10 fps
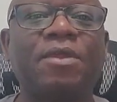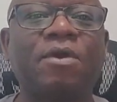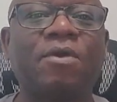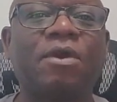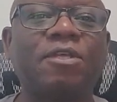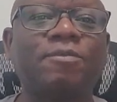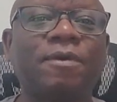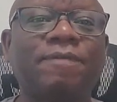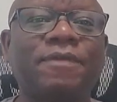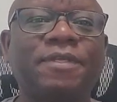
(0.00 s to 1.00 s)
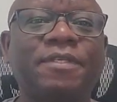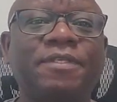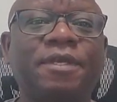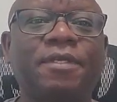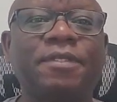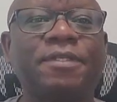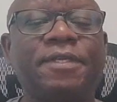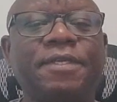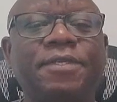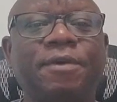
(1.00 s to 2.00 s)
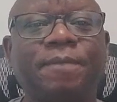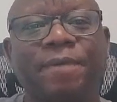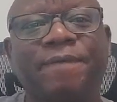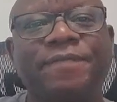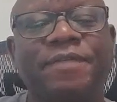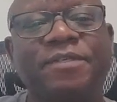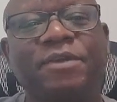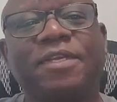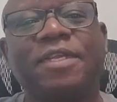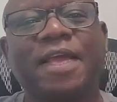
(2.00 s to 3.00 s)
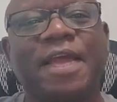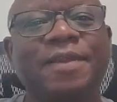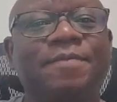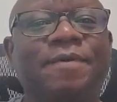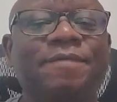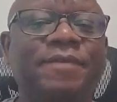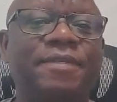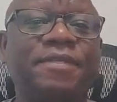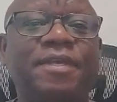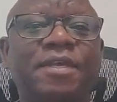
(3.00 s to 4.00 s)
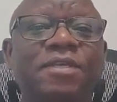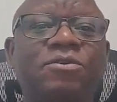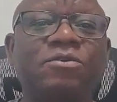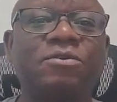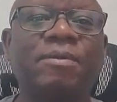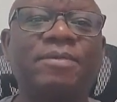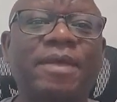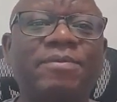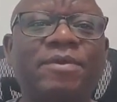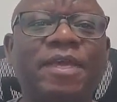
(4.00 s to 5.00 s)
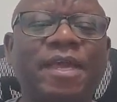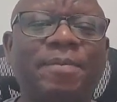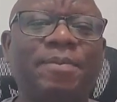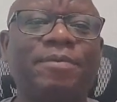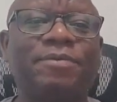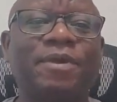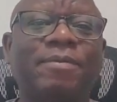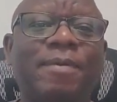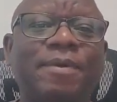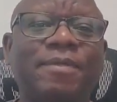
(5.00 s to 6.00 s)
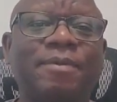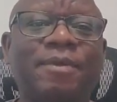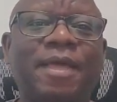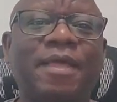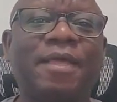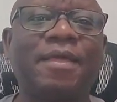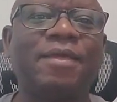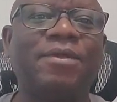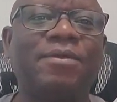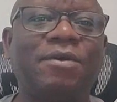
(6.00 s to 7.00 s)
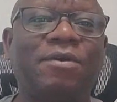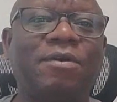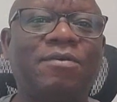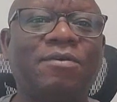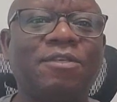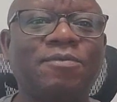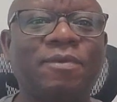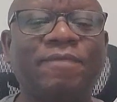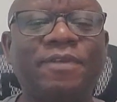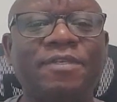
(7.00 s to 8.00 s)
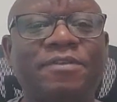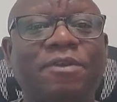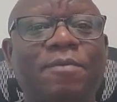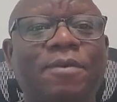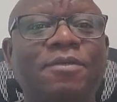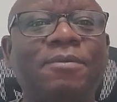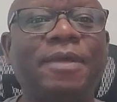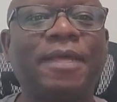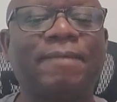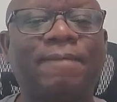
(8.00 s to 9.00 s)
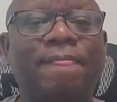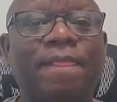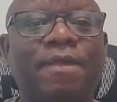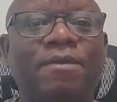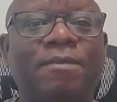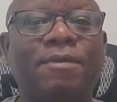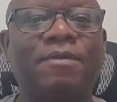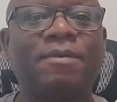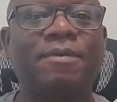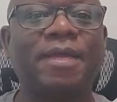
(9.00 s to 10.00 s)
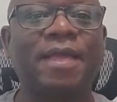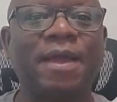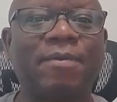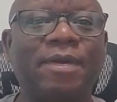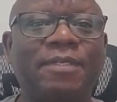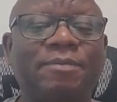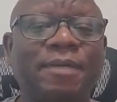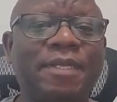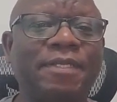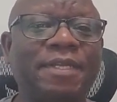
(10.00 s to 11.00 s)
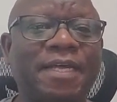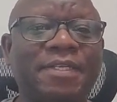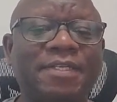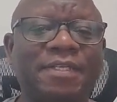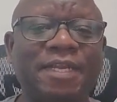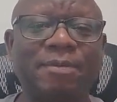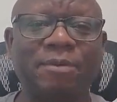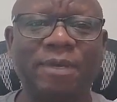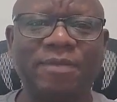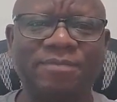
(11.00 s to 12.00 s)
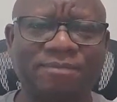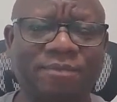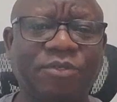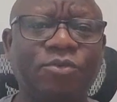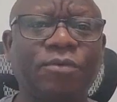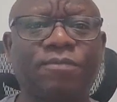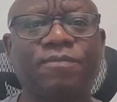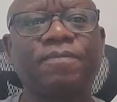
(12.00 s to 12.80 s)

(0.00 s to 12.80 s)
Your gross profit is not your profit, it's not the end profit. So sometimes you hear people talk about bottom line. Your gross profit is not your bottom line. Your bottom line, I will explain that in a moment. So